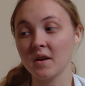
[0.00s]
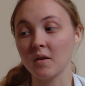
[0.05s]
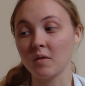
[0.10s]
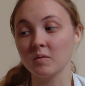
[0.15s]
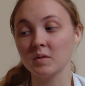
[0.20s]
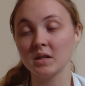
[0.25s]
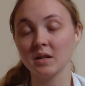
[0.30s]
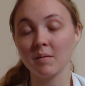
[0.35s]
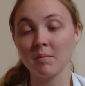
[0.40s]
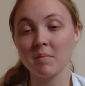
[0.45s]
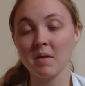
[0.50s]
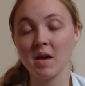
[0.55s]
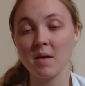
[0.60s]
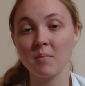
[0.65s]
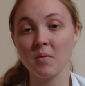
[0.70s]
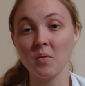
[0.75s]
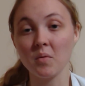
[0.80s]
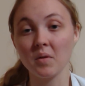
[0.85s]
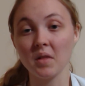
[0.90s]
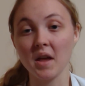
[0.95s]
some
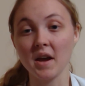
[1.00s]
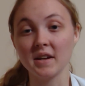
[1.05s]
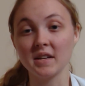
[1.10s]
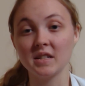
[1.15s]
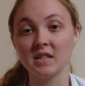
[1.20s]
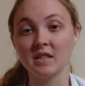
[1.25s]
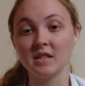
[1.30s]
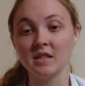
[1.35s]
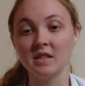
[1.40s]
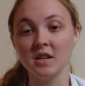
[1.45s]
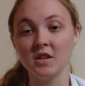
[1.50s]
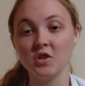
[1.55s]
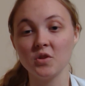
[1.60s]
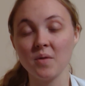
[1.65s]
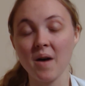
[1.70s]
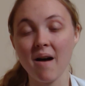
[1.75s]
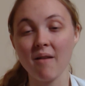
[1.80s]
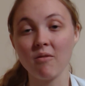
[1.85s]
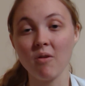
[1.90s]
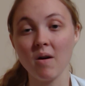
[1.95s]
people were like, did you
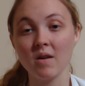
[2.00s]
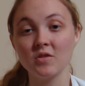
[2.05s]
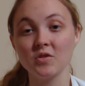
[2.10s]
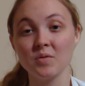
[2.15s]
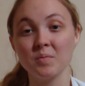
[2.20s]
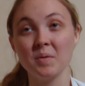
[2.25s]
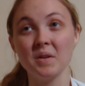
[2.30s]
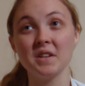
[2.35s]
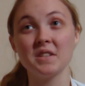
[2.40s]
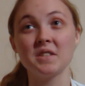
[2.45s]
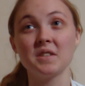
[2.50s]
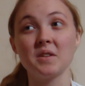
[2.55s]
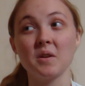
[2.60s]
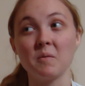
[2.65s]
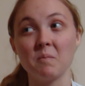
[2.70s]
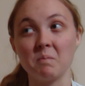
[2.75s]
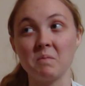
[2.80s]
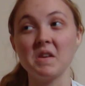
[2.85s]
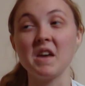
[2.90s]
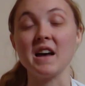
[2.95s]
have quadruplets?
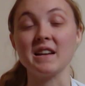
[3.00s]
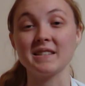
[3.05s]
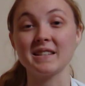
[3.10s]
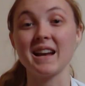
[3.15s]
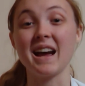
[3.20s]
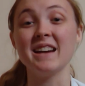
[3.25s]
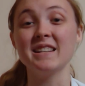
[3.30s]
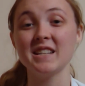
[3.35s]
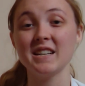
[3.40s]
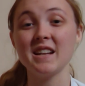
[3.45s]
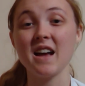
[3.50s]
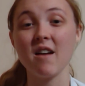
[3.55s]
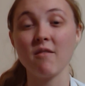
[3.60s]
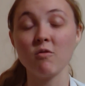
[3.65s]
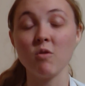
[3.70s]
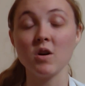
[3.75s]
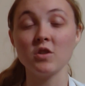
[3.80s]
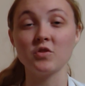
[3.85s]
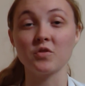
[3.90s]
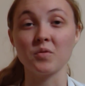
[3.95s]
So yes, I did have
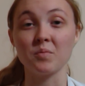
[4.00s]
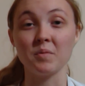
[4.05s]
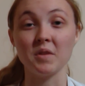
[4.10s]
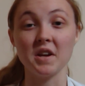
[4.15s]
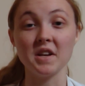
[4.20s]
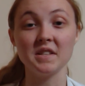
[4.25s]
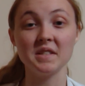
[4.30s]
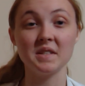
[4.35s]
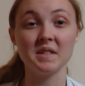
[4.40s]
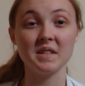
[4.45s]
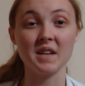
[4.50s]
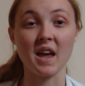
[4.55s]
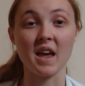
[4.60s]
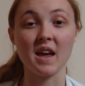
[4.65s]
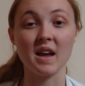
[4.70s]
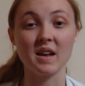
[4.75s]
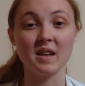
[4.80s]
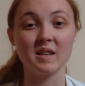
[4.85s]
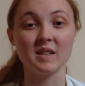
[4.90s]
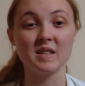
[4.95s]
quadruplets,
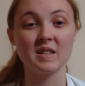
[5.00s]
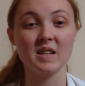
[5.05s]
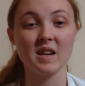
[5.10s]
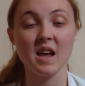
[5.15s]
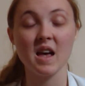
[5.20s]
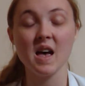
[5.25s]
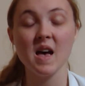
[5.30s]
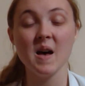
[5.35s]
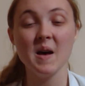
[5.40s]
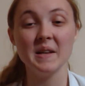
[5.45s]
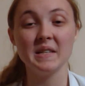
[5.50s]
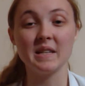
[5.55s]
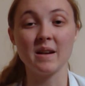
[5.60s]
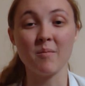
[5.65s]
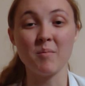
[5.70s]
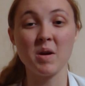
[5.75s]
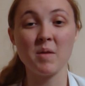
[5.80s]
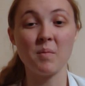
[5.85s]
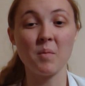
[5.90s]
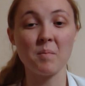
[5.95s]
and
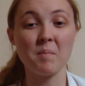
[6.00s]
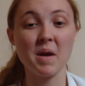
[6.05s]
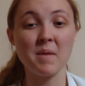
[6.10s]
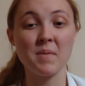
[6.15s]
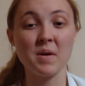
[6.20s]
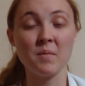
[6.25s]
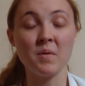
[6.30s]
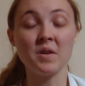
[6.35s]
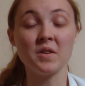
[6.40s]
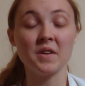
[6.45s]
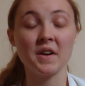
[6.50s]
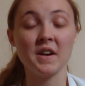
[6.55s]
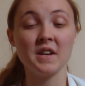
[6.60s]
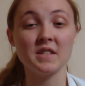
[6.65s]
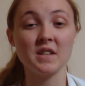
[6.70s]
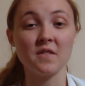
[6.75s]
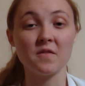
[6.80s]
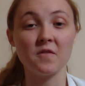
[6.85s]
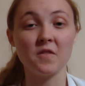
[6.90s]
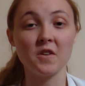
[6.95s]
some people may be wondering, because
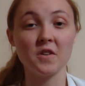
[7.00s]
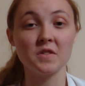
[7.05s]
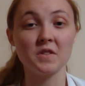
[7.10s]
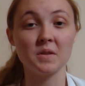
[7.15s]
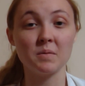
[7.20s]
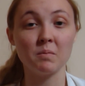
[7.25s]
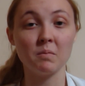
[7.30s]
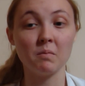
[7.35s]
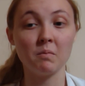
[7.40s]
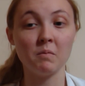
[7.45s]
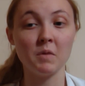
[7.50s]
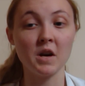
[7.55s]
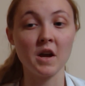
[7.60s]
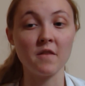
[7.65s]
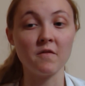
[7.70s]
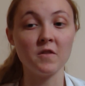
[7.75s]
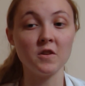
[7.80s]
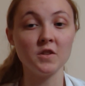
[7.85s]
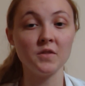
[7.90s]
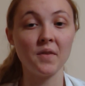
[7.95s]
at first, when I
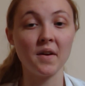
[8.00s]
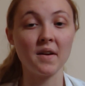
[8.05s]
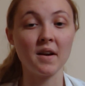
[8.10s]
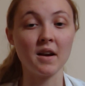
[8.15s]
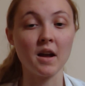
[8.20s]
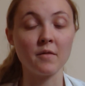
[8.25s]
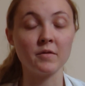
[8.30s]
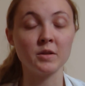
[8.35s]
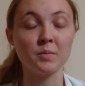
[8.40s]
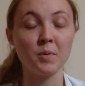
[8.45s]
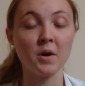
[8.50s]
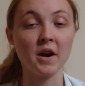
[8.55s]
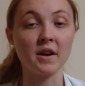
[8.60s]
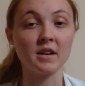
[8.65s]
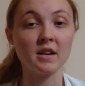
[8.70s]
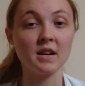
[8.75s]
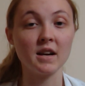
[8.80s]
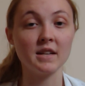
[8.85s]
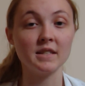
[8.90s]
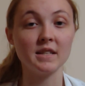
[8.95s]
first found out I was
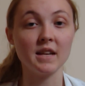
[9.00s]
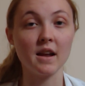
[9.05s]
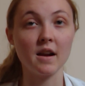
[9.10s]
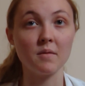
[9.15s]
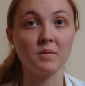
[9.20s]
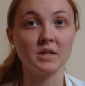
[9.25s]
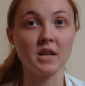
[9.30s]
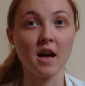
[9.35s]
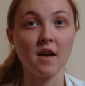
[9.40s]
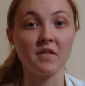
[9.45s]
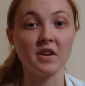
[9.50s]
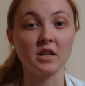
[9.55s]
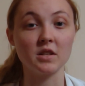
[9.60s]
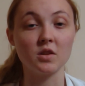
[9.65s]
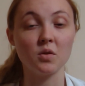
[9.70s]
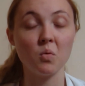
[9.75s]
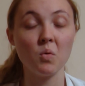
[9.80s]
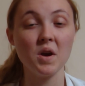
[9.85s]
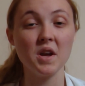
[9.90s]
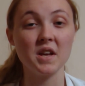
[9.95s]
pregnant, I said I was having
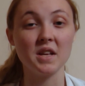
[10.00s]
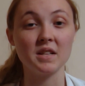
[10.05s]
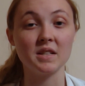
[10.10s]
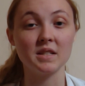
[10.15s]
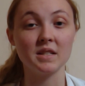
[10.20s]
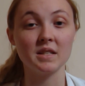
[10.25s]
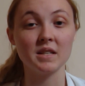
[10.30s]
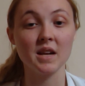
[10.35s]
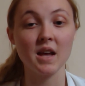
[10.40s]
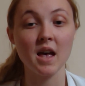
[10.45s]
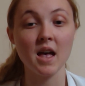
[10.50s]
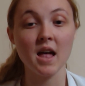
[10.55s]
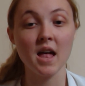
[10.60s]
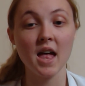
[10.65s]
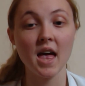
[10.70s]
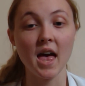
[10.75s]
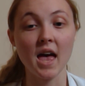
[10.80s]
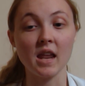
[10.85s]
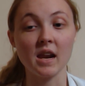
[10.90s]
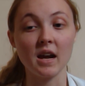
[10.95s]
twins,
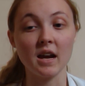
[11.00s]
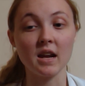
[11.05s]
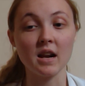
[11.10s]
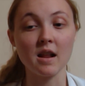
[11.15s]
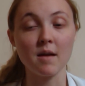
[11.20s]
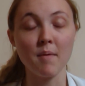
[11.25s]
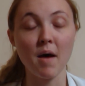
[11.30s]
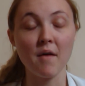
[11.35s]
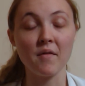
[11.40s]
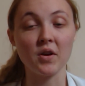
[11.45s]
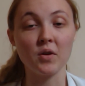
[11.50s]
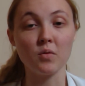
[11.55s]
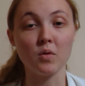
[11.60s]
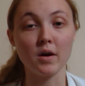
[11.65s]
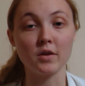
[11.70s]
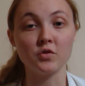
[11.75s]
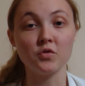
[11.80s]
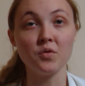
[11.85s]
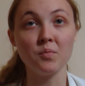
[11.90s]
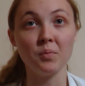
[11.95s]
and I ended up having
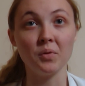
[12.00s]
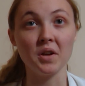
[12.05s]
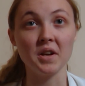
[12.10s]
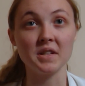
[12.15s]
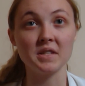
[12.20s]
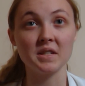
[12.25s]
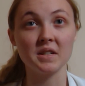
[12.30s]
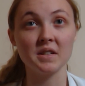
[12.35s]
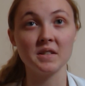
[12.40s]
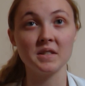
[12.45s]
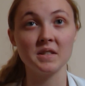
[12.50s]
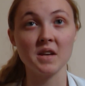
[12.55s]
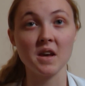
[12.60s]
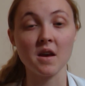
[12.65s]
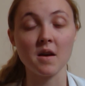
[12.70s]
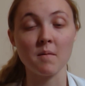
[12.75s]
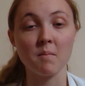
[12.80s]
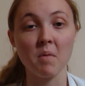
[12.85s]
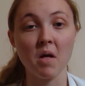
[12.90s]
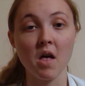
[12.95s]
quadruplets. Because
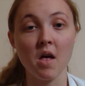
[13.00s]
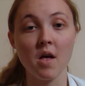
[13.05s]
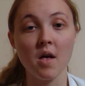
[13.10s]
see,